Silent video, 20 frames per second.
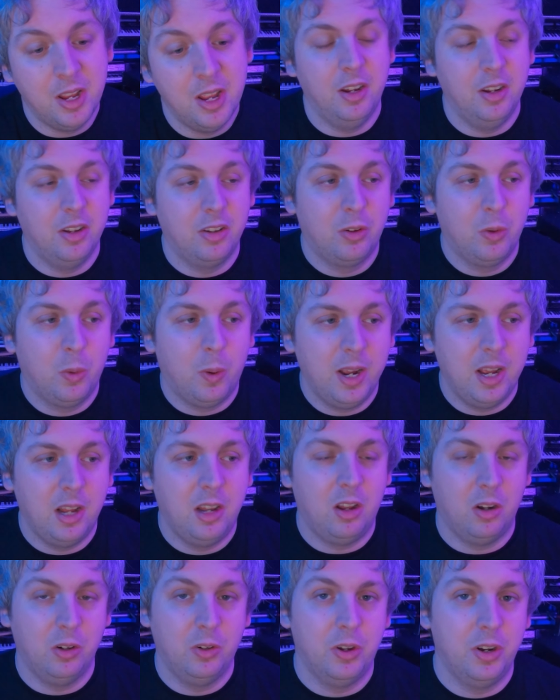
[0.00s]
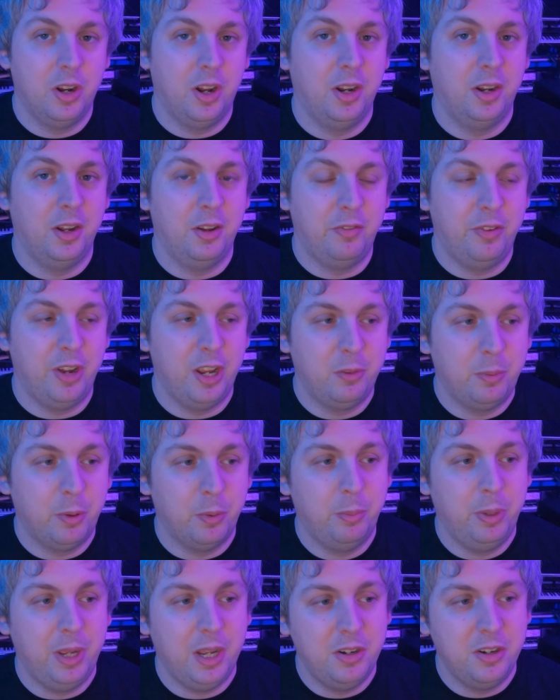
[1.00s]
and there's quite a lot going on the
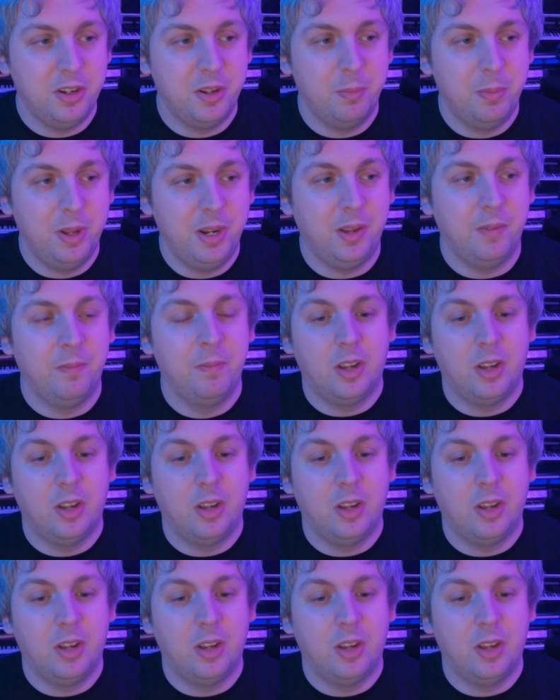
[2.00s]
Facebook page at the minute,